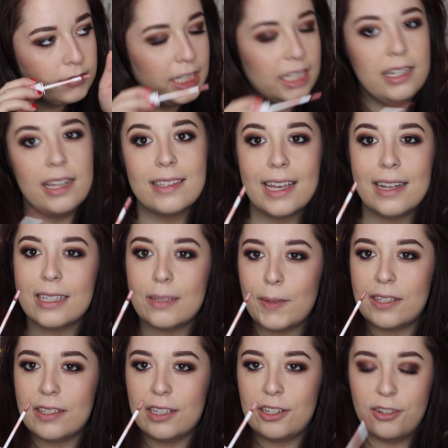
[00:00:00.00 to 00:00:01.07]
It does kind of
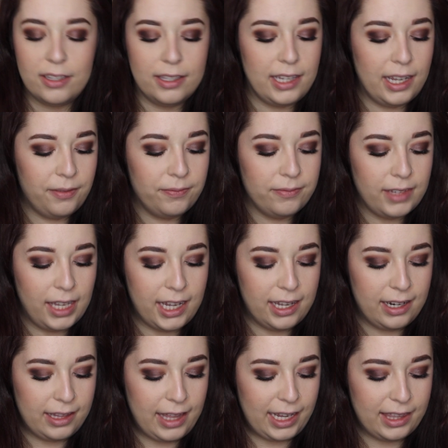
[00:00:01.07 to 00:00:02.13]
smell citrusy. I
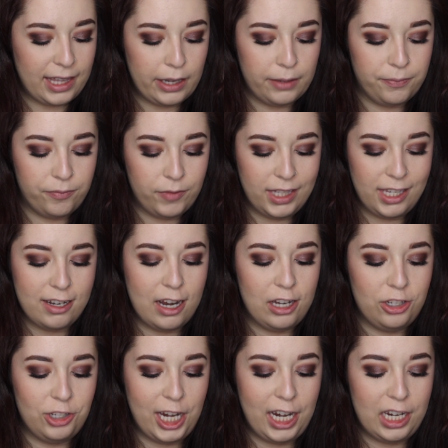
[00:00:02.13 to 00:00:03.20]
kind of like that. It's a
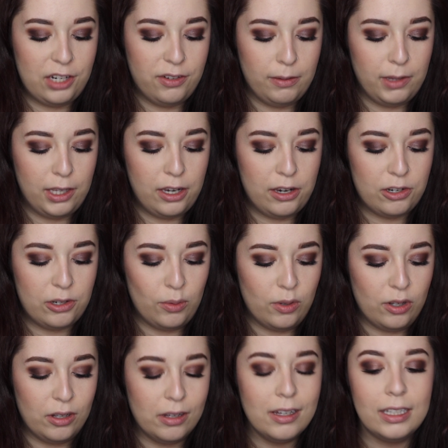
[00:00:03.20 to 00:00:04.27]
nice change from the
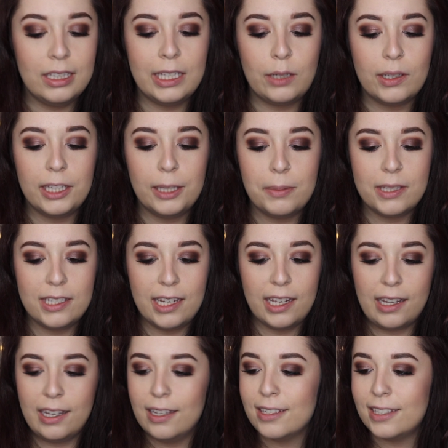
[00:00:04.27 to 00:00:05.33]
usual liquid
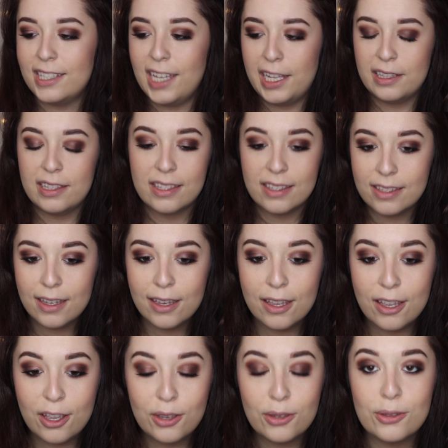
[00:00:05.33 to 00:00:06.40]
lipstick scents.
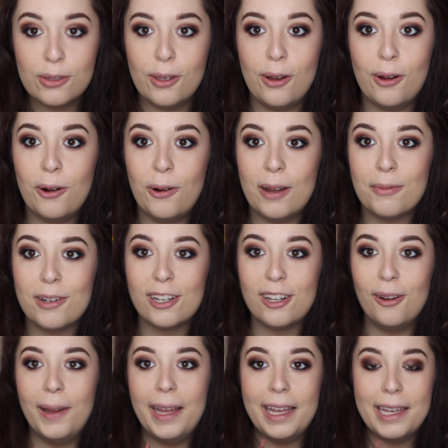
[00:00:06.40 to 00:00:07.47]
So I'm gonna
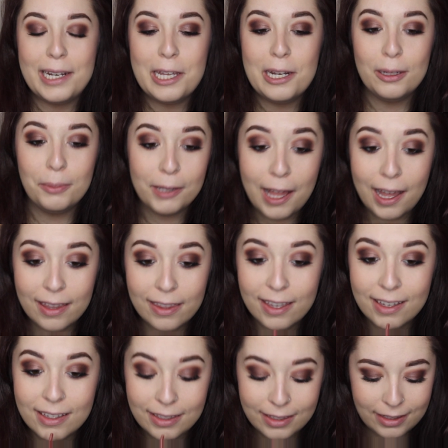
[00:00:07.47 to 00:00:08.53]
go ahead and apply
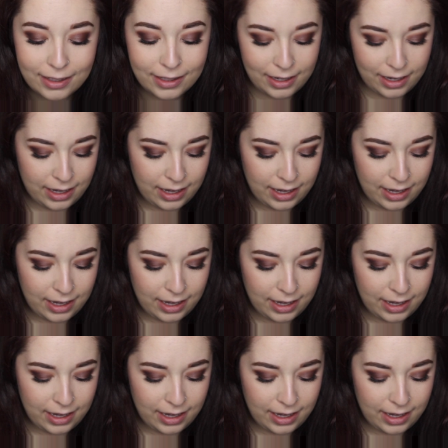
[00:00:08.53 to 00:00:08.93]
this.